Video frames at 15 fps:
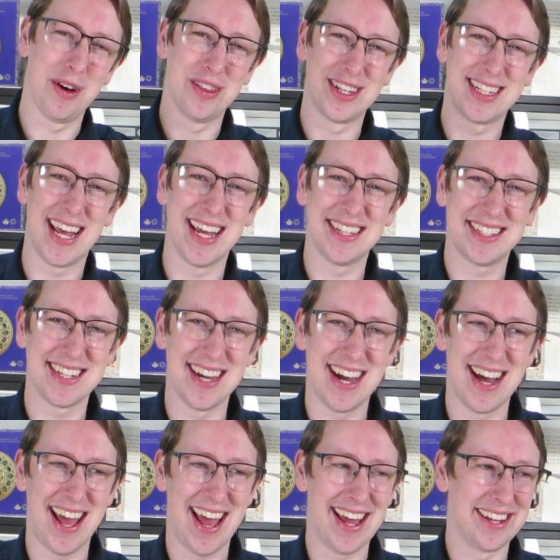on the
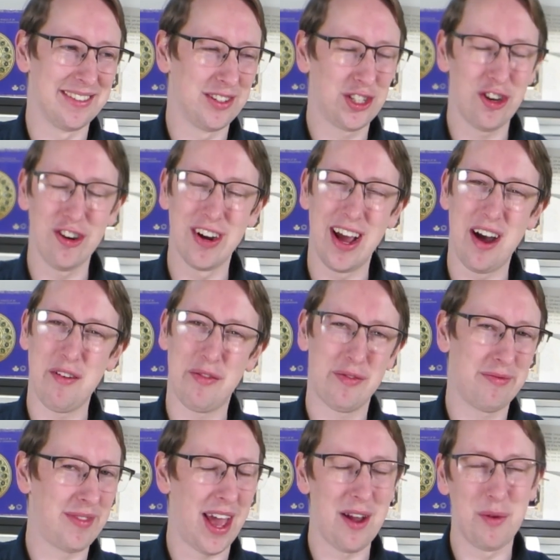tester and sure enough,
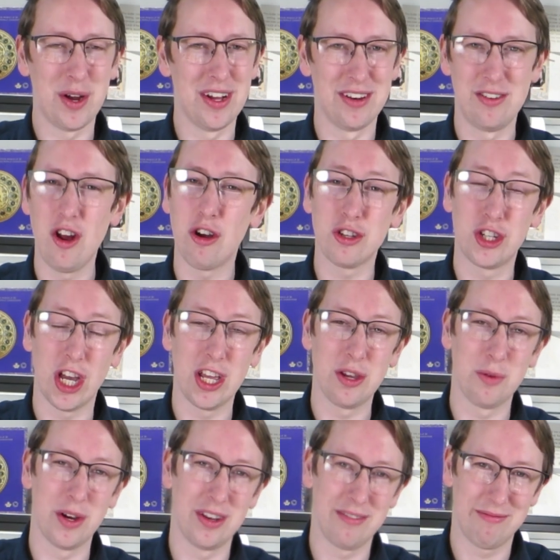they were not
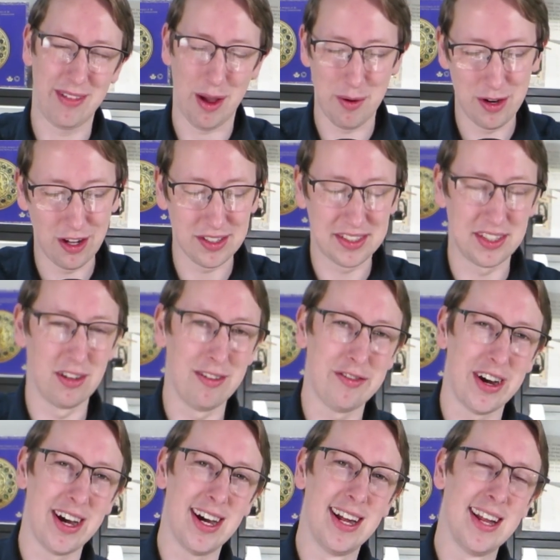genuine. They were not
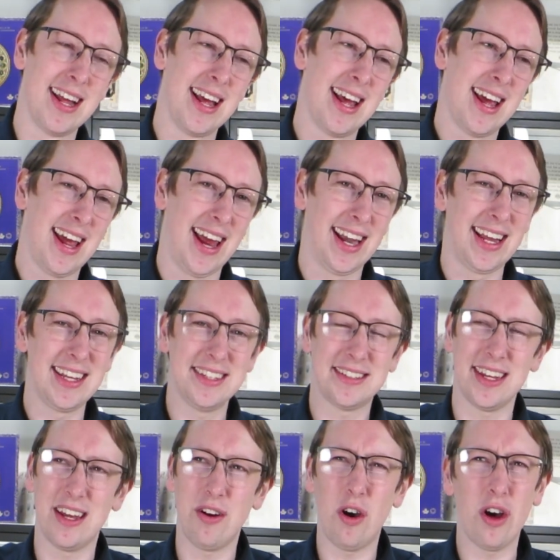silver. And he
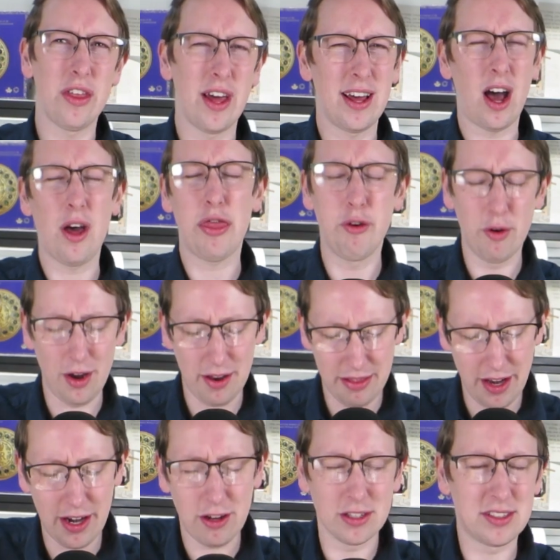said, oh, I thought
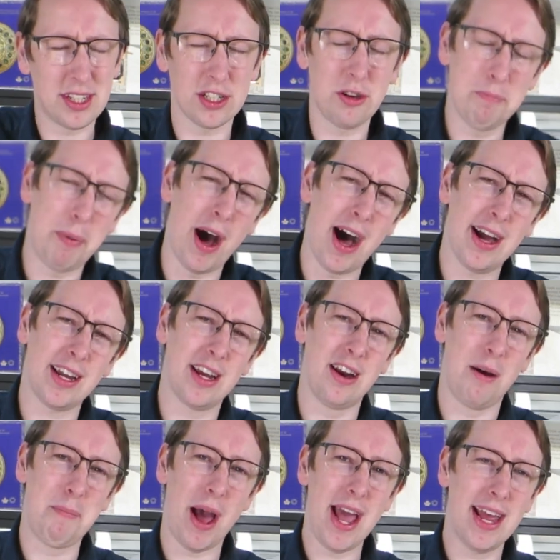that I got such a bargain.
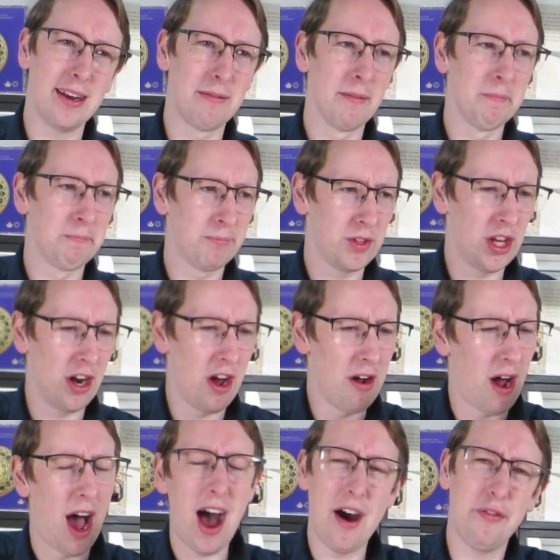I paid,
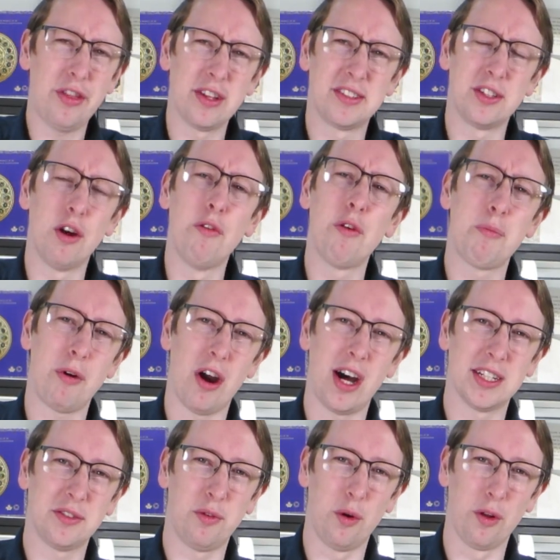half the silver
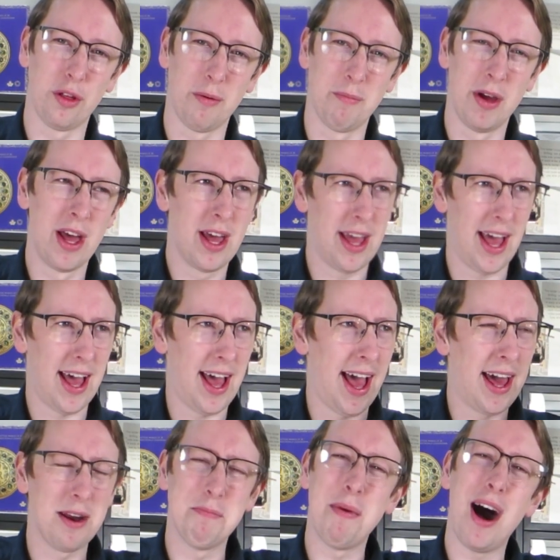price for them
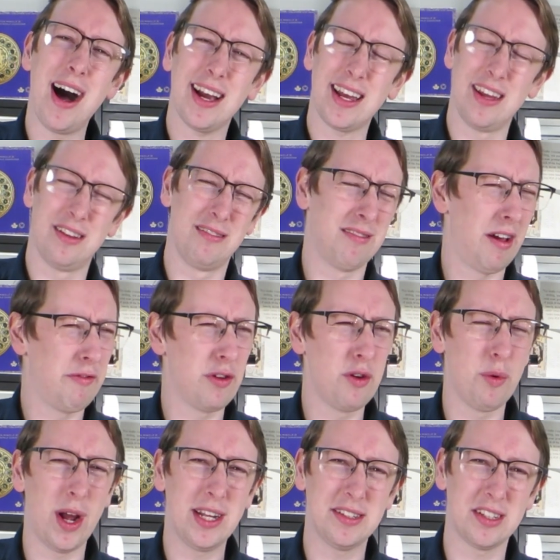at a market a
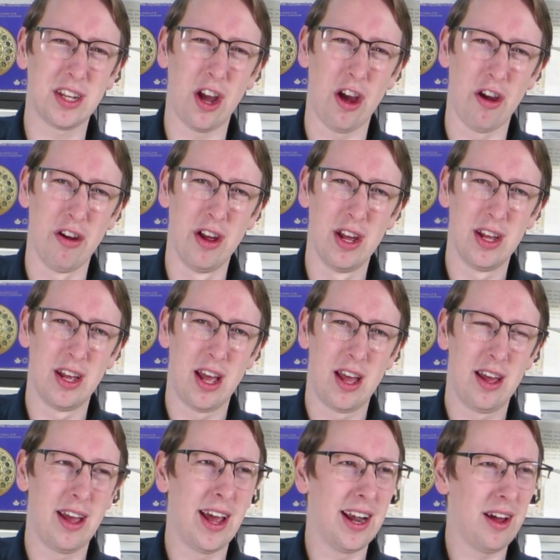few weeks ago.
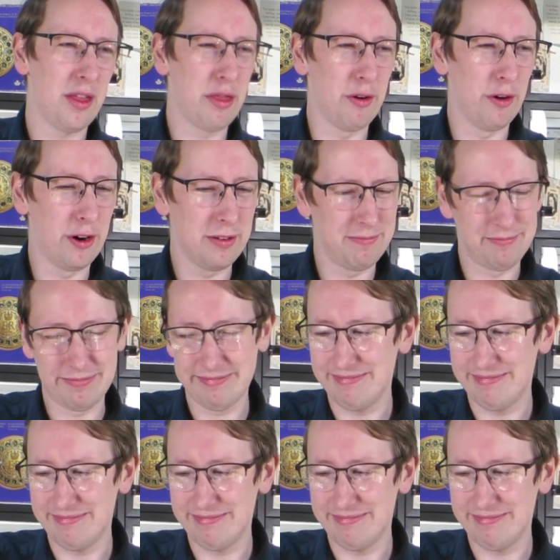And I thought,